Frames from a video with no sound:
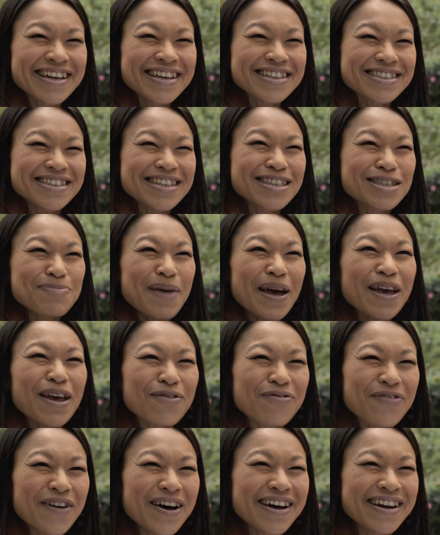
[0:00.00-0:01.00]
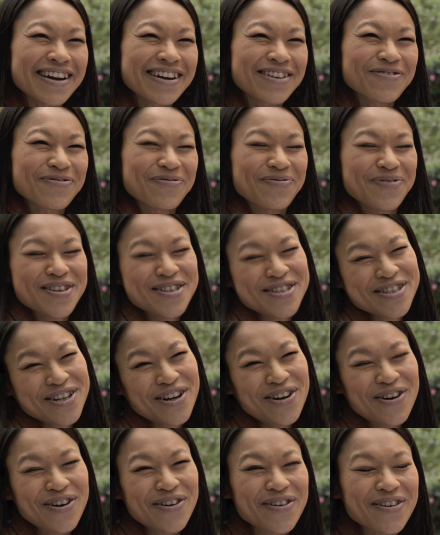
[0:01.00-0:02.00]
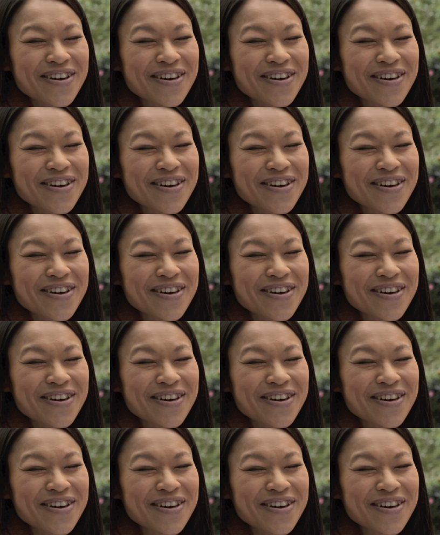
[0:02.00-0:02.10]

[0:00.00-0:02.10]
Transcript: It's making fun. So